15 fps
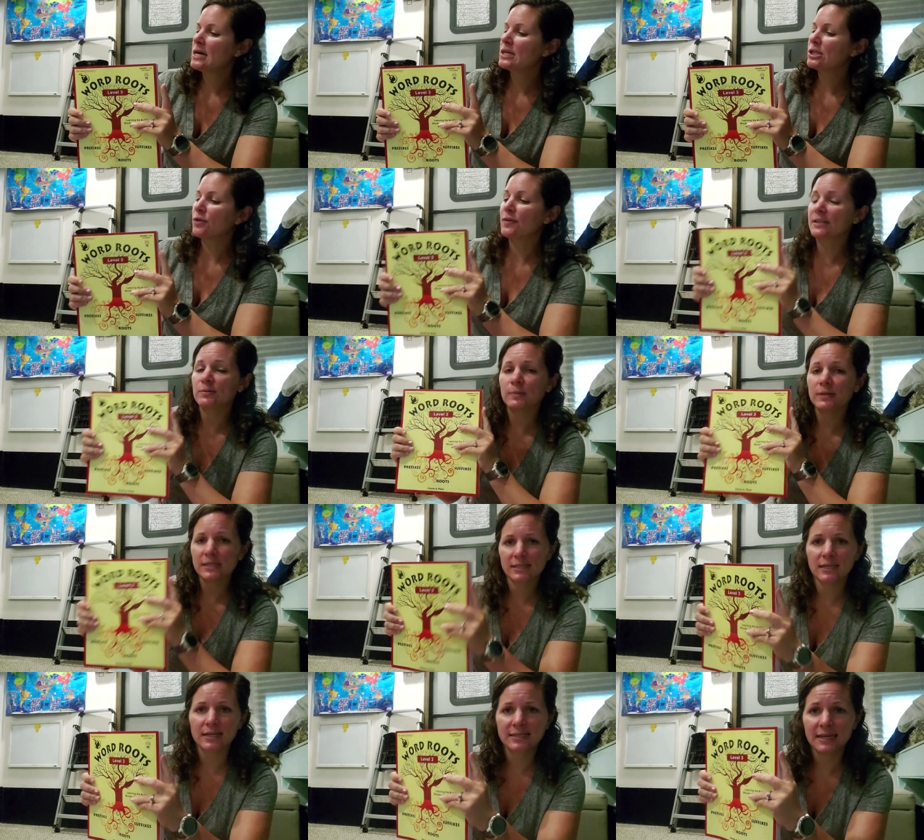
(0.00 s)
So this one
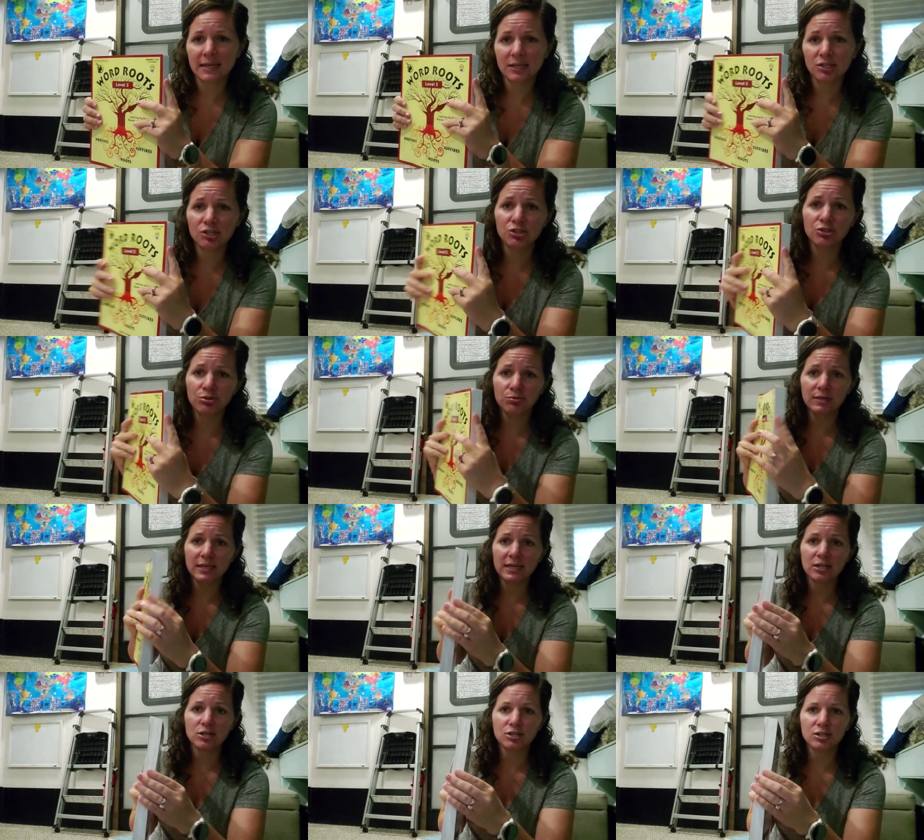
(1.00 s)
is going to take us two
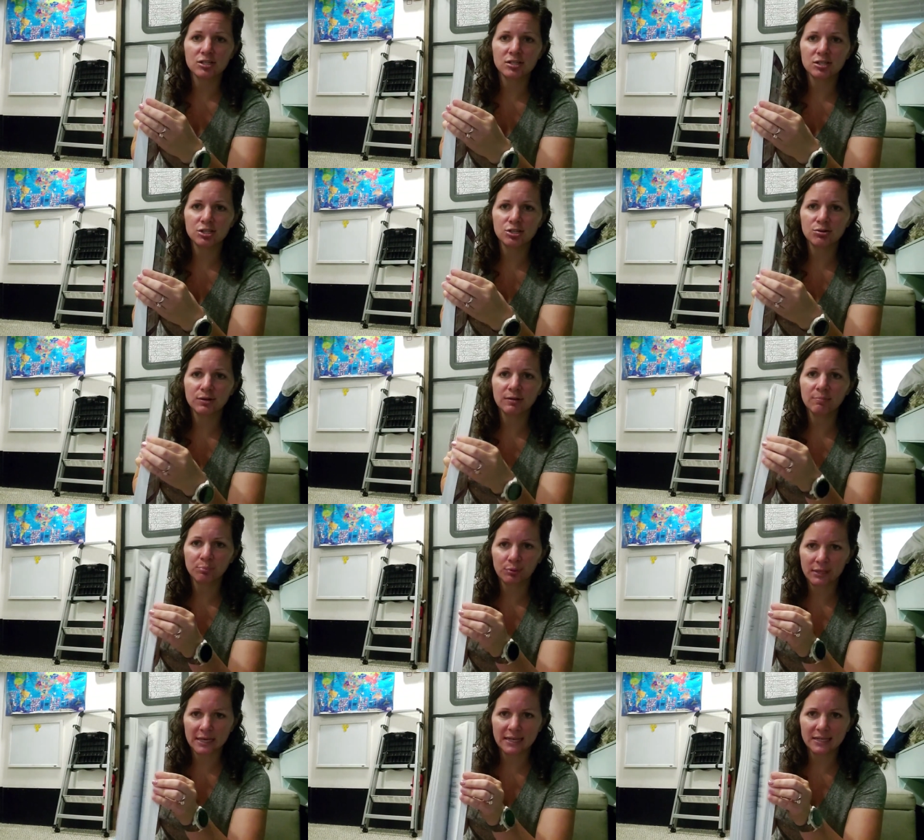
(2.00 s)
years to
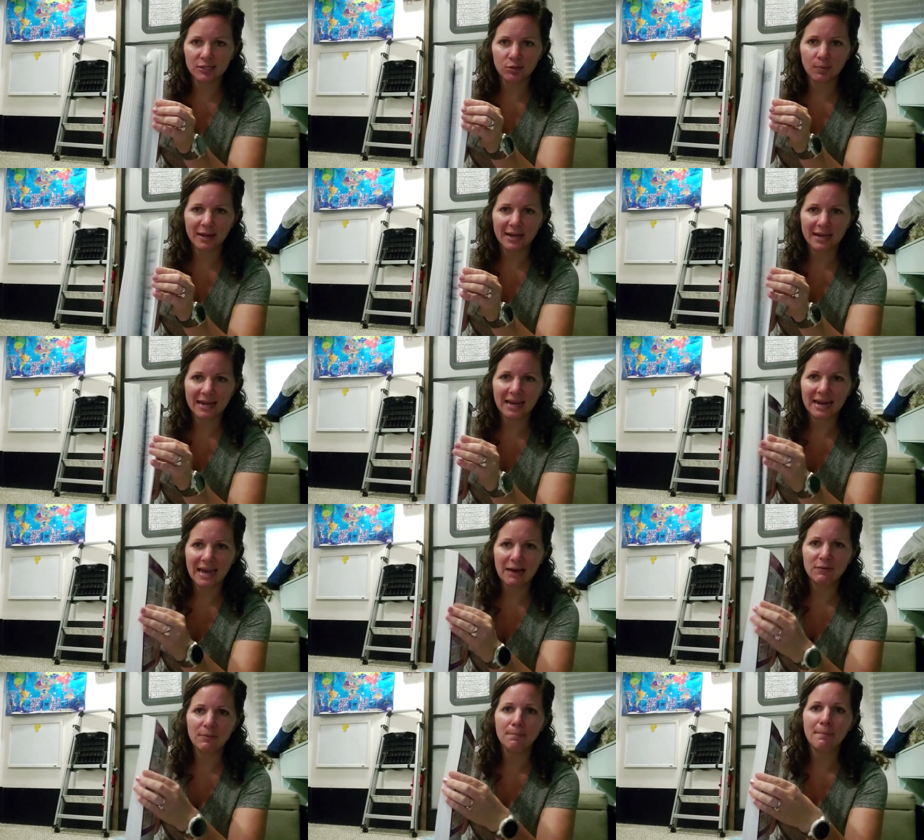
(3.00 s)
complete, the way I kind of
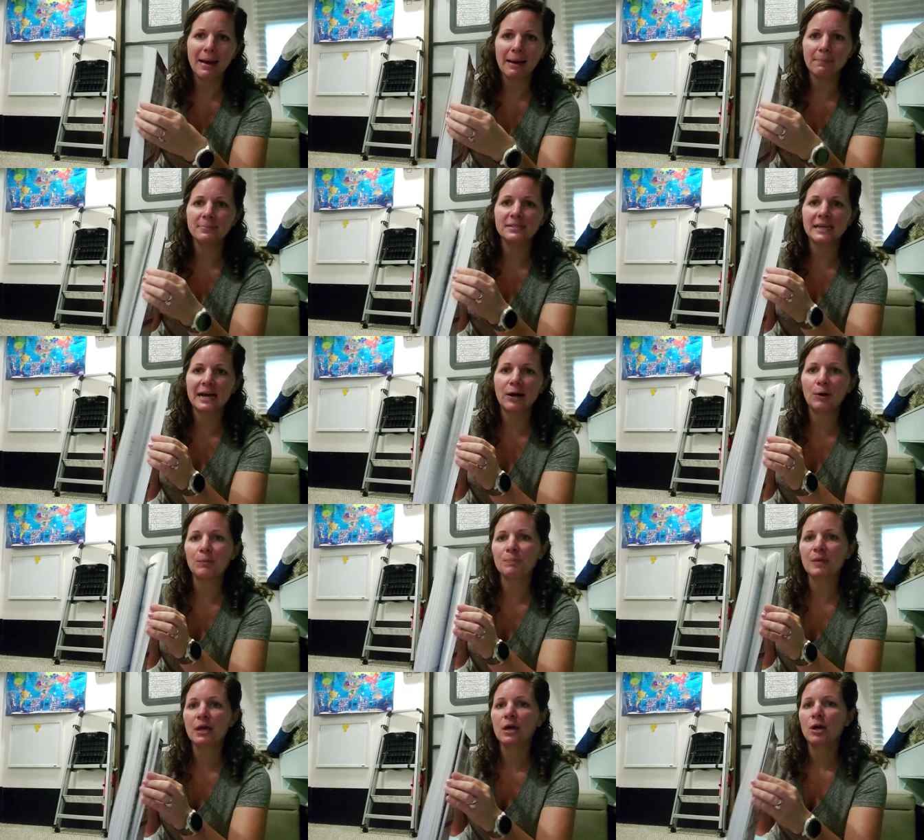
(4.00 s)
have it mapped
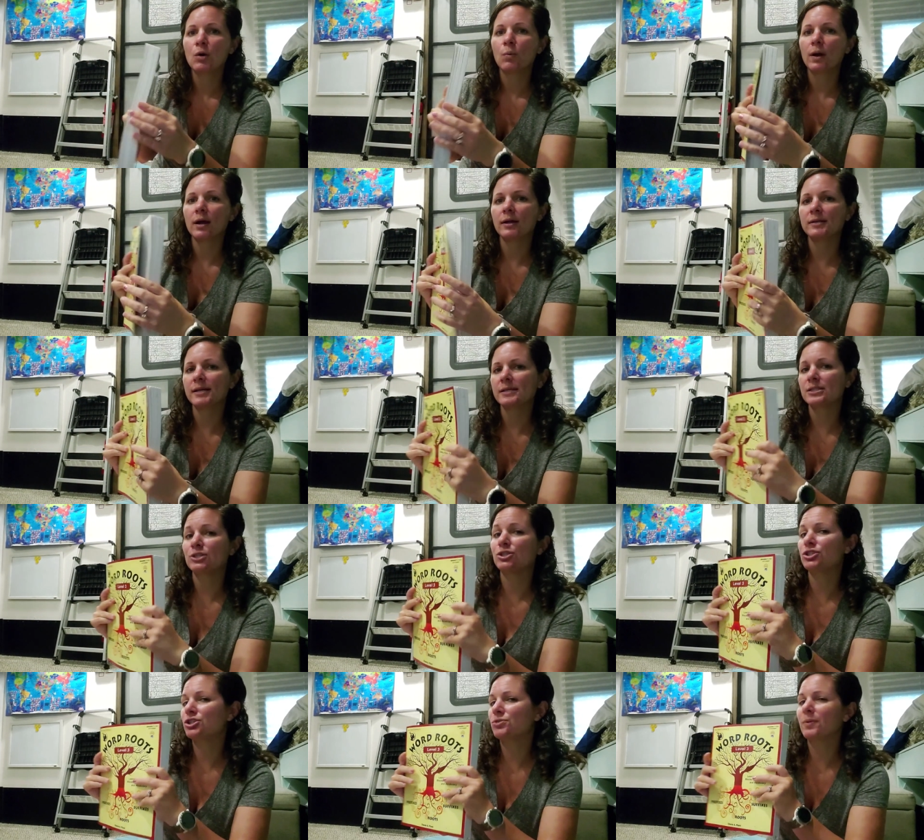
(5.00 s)
out, where he
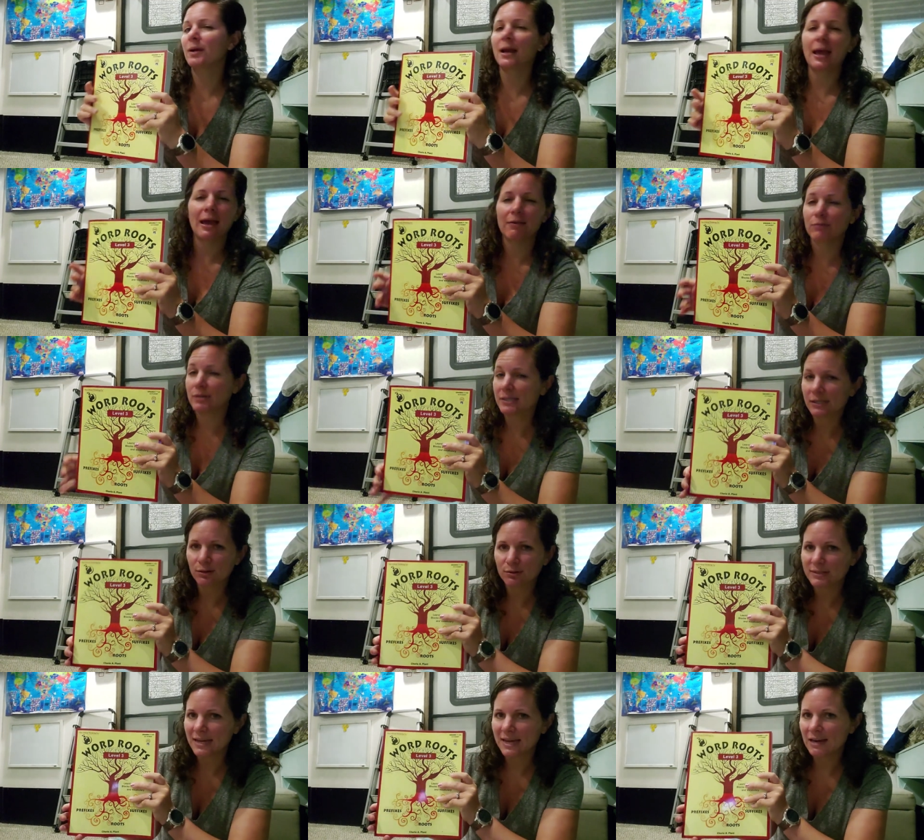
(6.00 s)
doesn't do it every
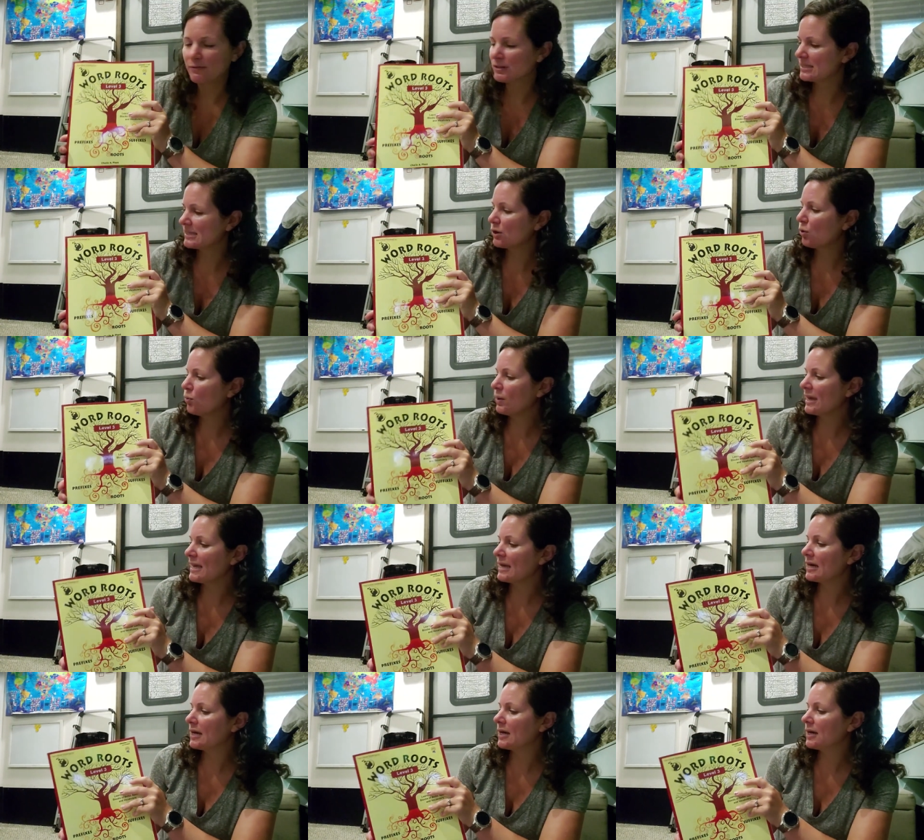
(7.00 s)
single day, every single
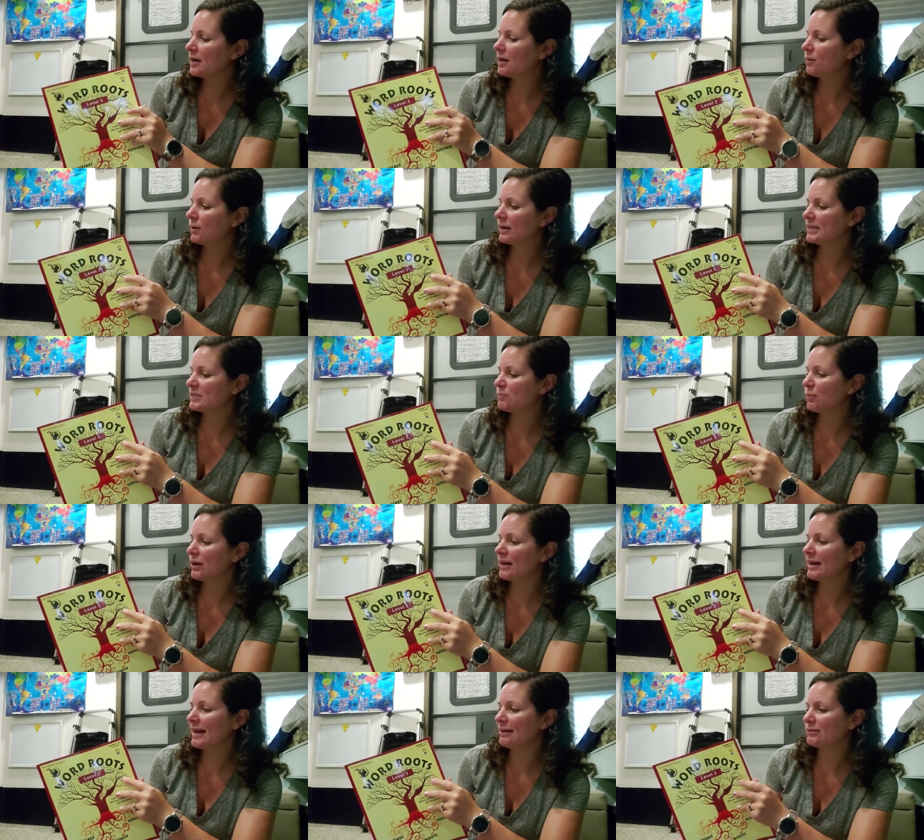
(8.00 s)
week. We're going to
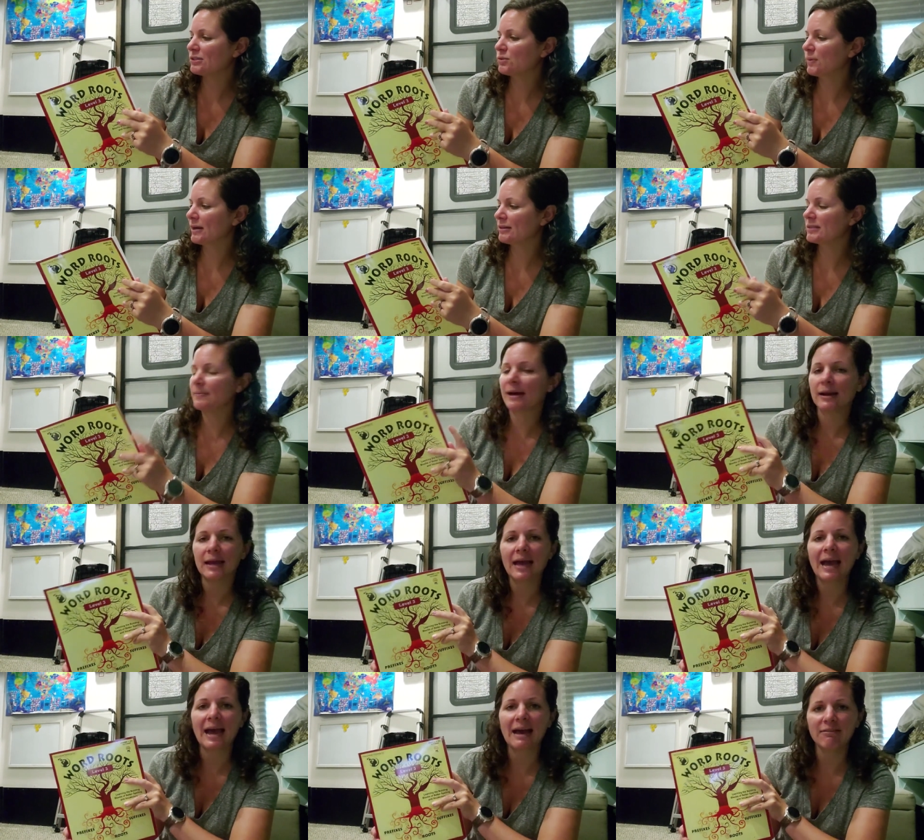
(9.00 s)
spread it out to where it's about
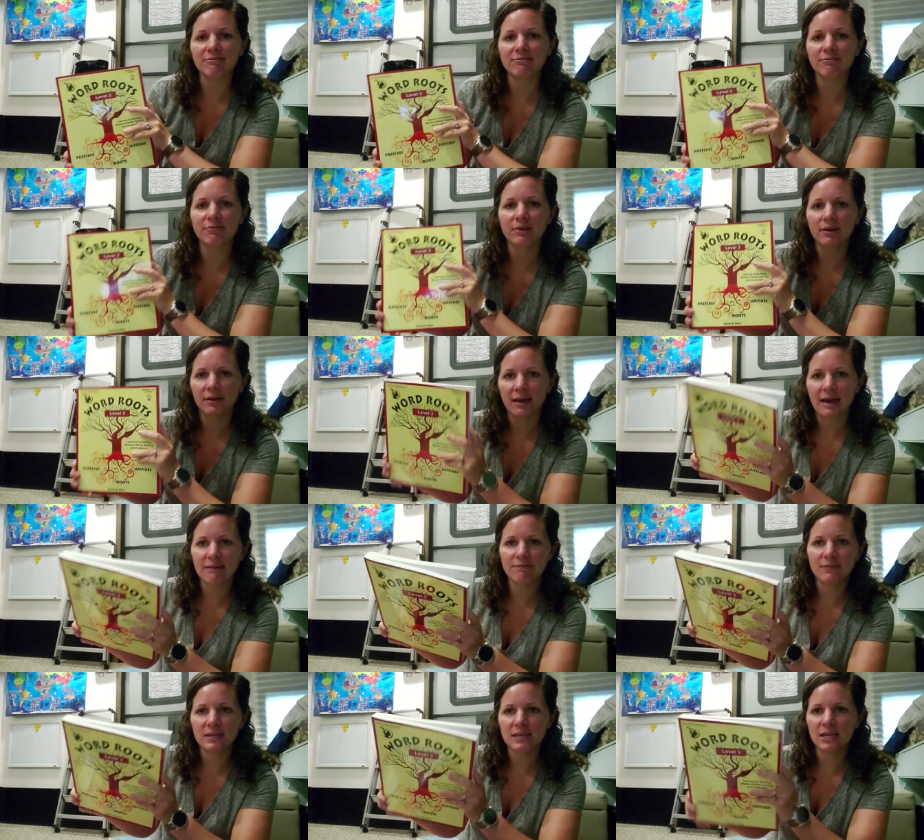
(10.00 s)
half,
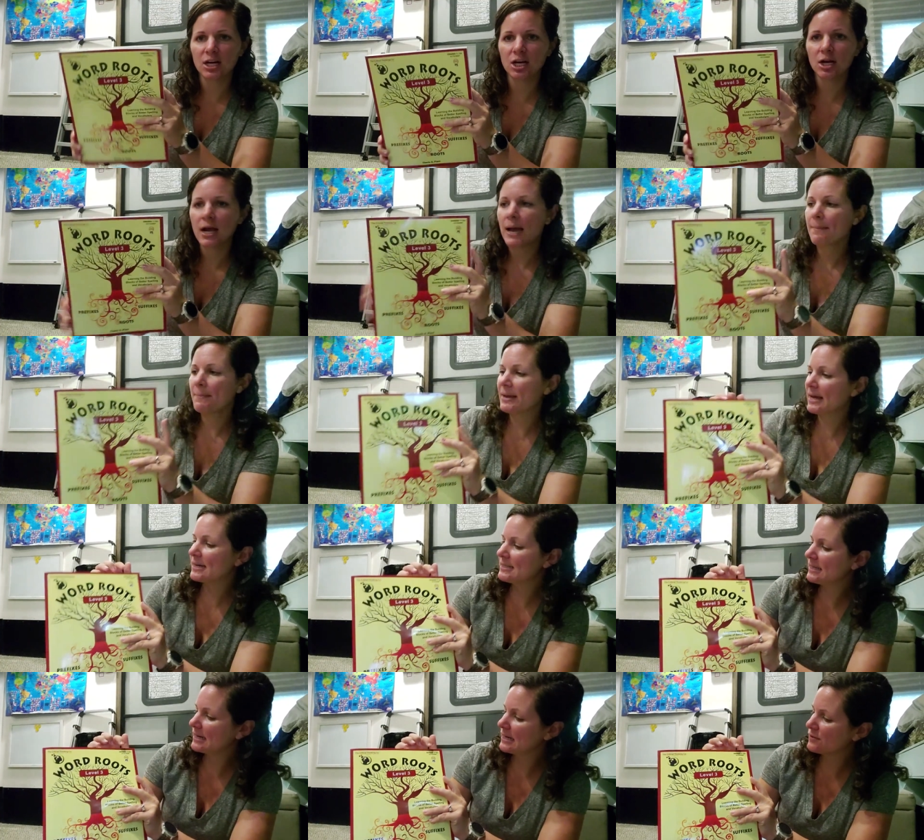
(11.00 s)
half the year,
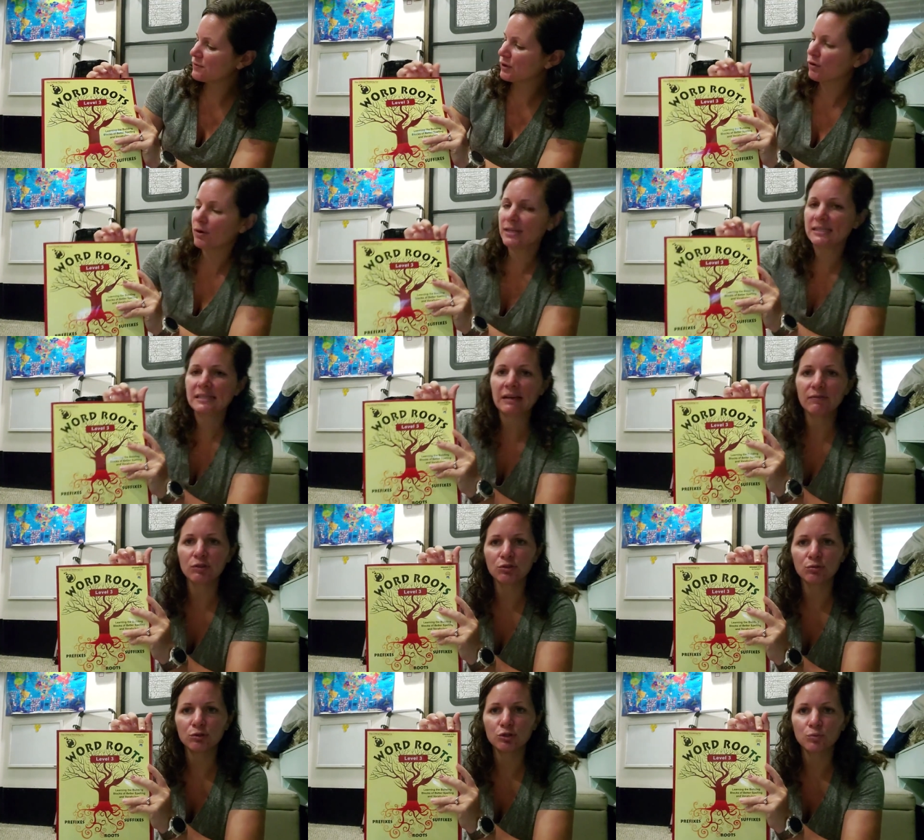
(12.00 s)
because it is for grade seven
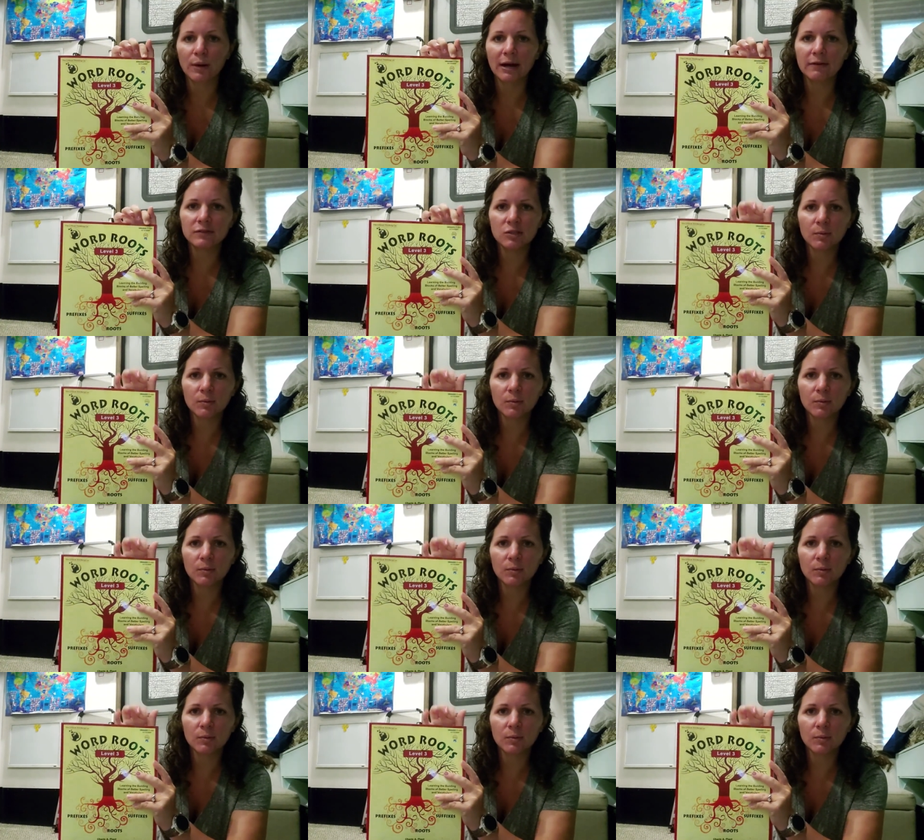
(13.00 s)
through twelve.